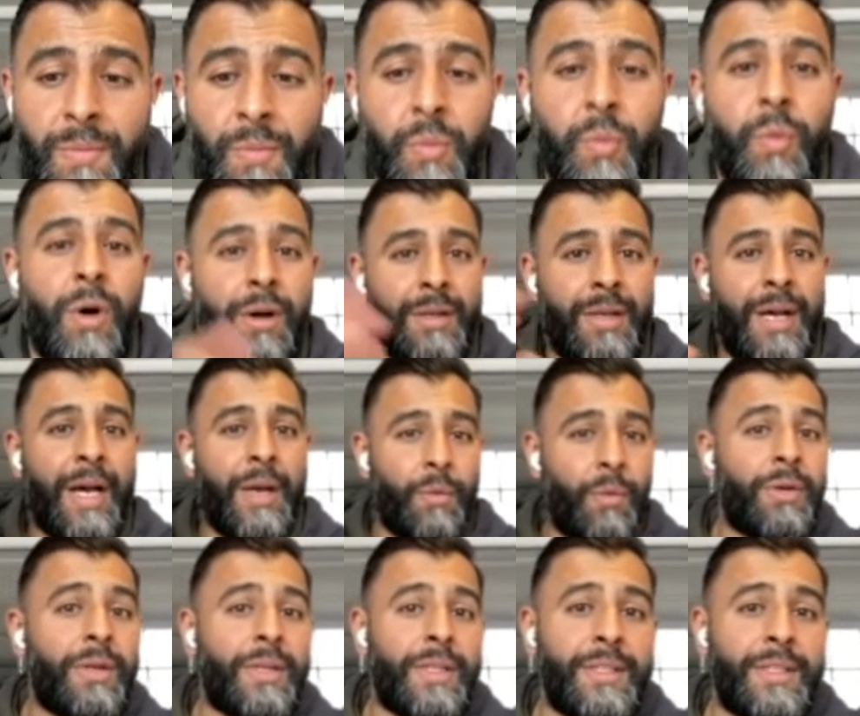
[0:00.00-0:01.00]
what I
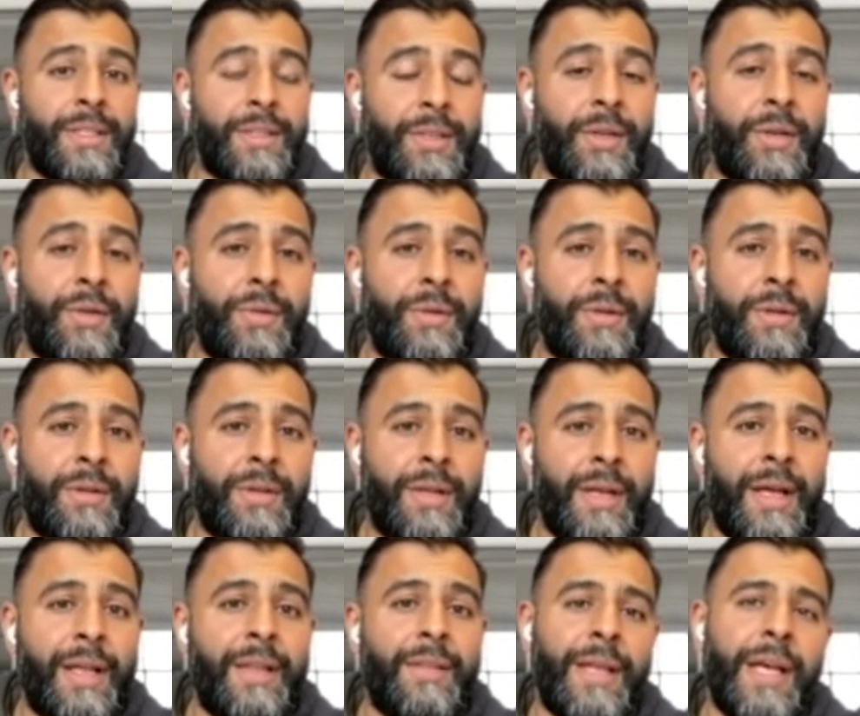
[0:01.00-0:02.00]
wanted to do.
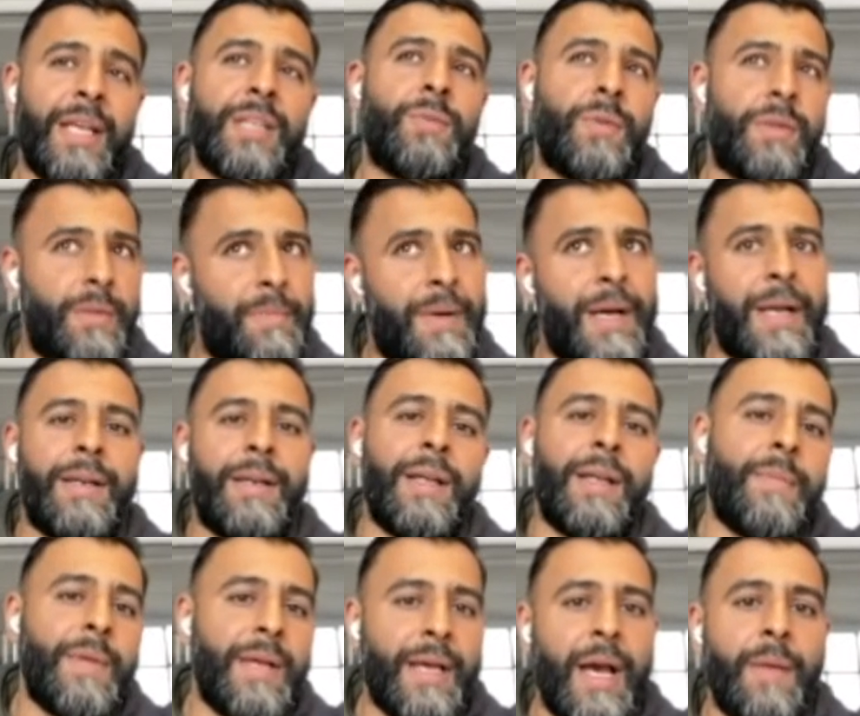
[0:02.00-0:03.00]
And that's when the
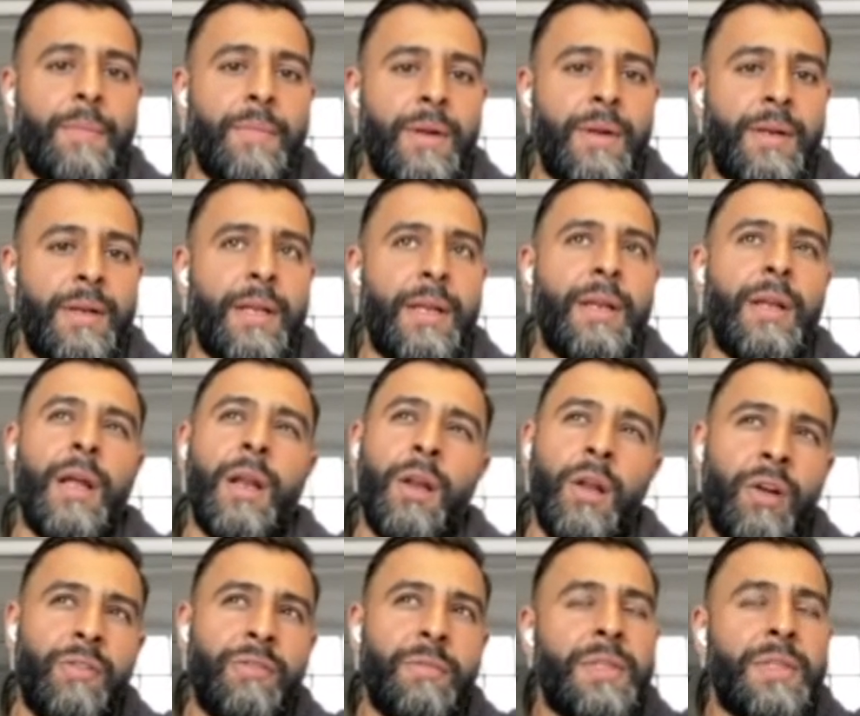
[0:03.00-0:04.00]
pandemic happened. And a
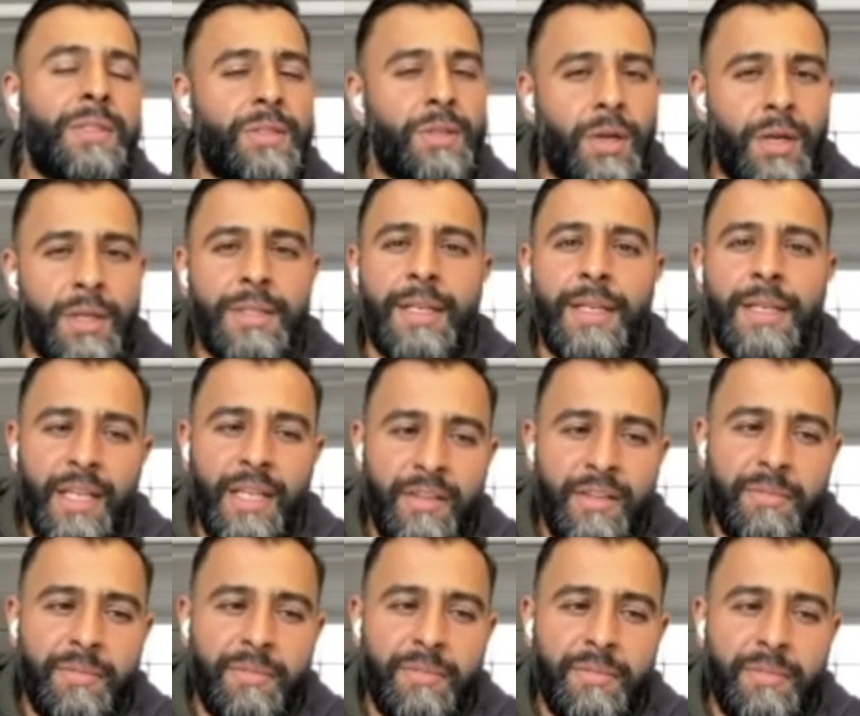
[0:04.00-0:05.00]
lot of them had started to
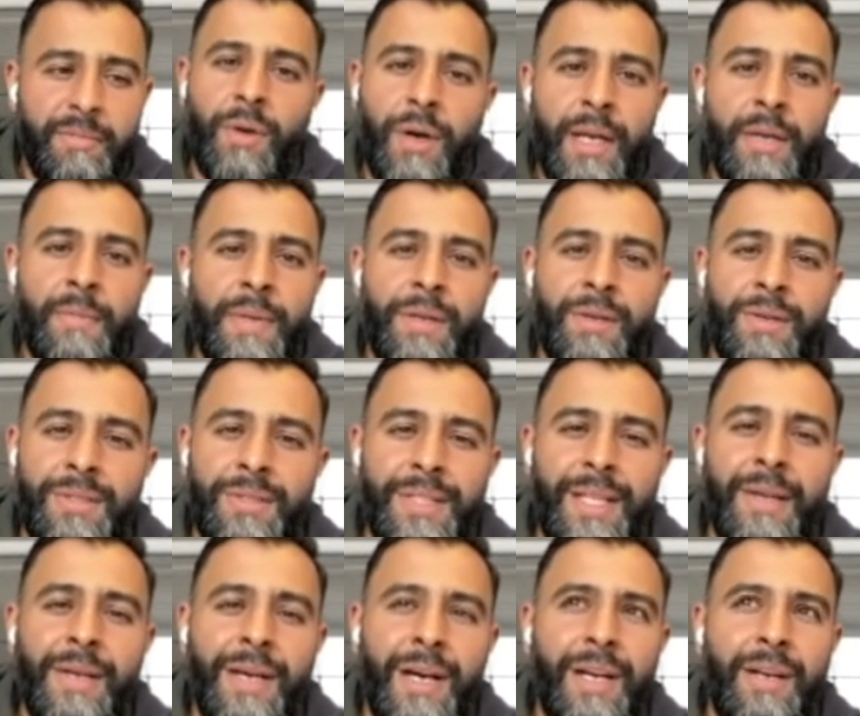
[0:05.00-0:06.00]
leave beforehand, because
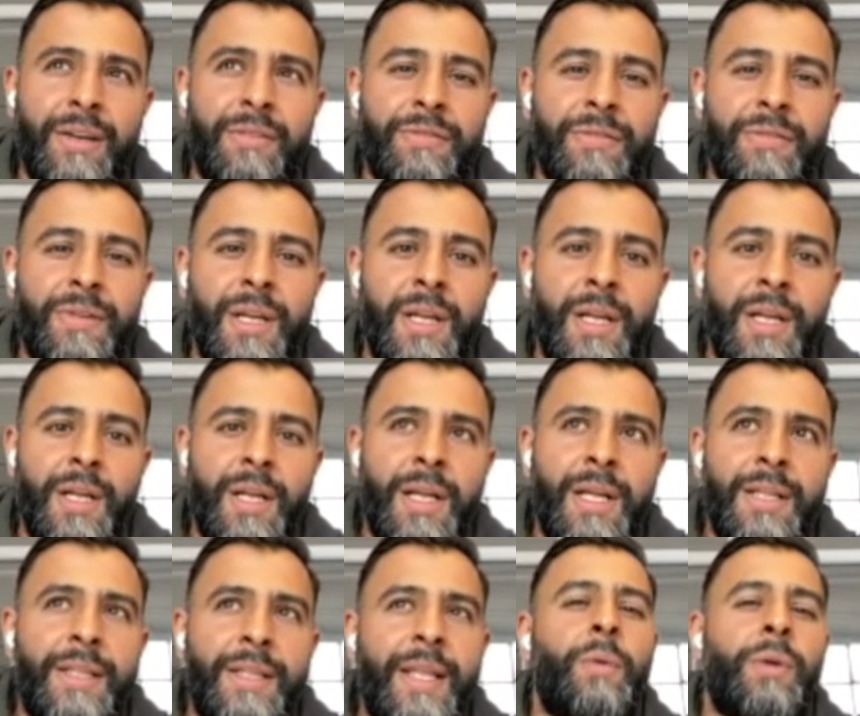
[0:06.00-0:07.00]

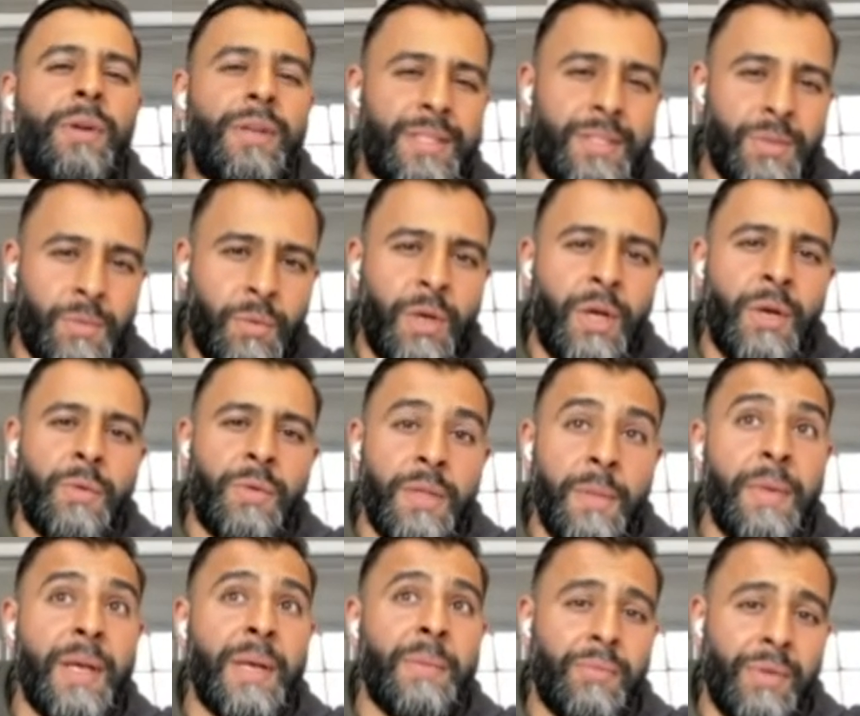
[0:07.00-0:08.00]
they wanted to work with
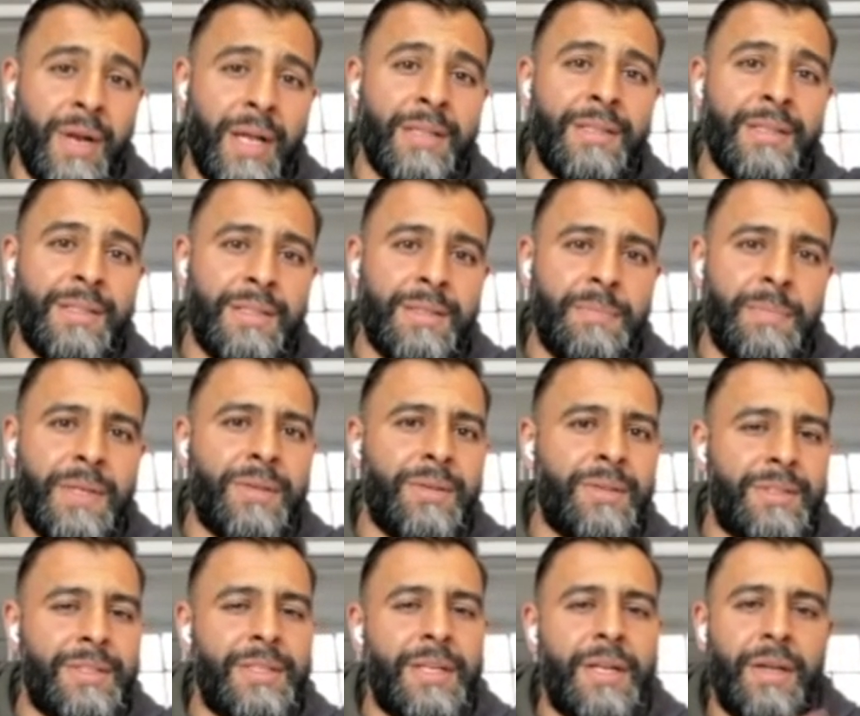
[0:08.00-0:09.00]
the big brands,
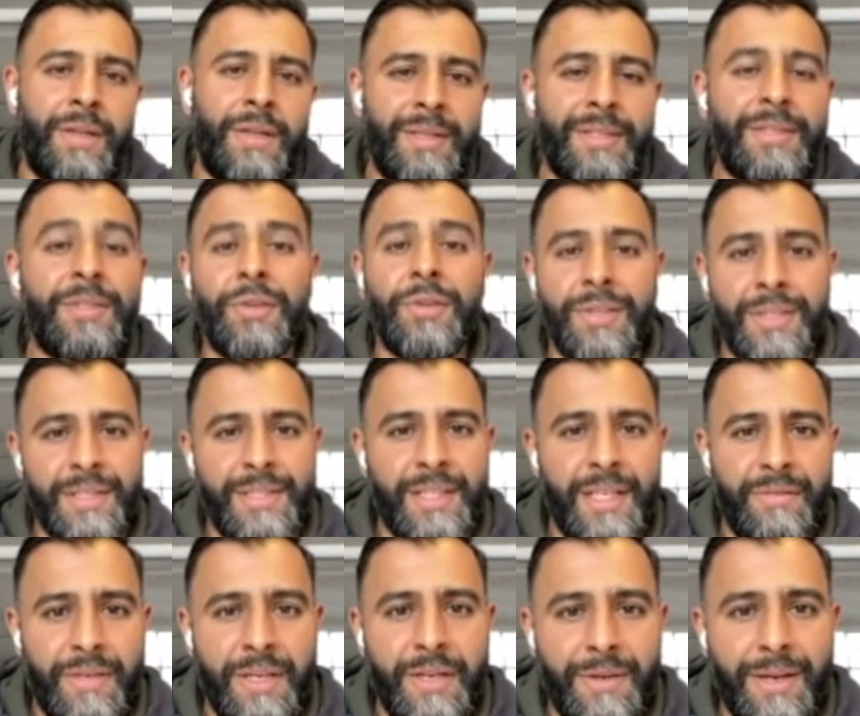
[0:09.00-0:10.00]
because, it's good on the
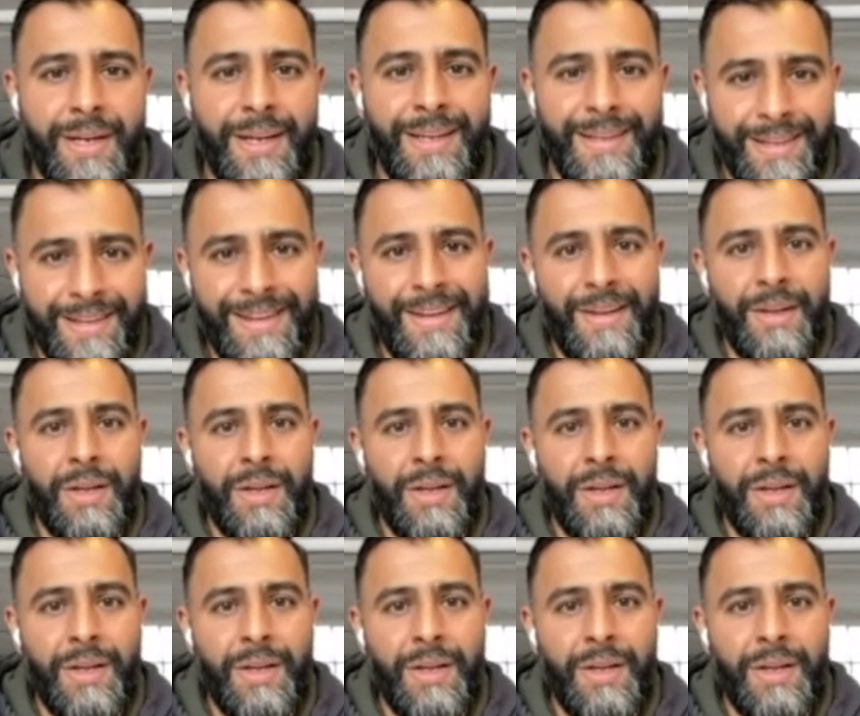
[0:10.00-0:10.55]
CV, right?